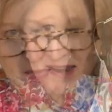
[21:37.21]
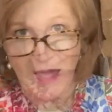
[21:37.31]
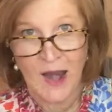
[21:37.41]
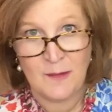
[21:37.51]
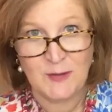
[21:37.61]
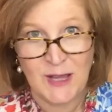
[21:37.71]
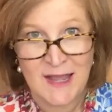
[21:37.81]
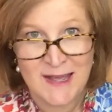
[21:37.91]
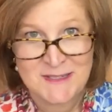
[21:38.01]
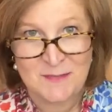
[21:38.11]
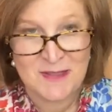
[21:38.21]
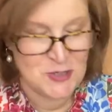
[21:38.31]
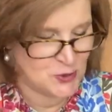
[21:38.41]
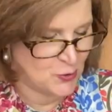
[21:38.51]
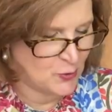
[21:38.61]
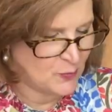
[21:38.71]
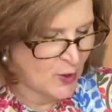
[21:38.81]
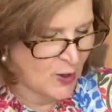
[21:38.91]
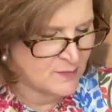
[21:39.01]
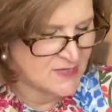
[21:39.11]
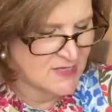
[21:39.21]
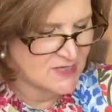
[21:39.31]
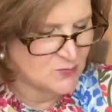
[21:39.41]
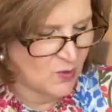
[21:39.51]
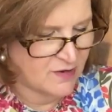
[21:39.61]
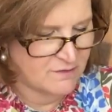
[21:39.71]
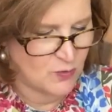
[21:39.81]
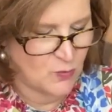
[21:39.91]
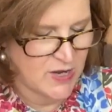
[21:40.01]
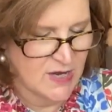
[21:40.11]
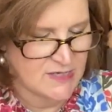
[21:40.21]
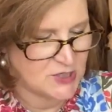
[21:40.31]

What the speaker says: And I'm looking at some of the journal prompts. This is one of the weeks.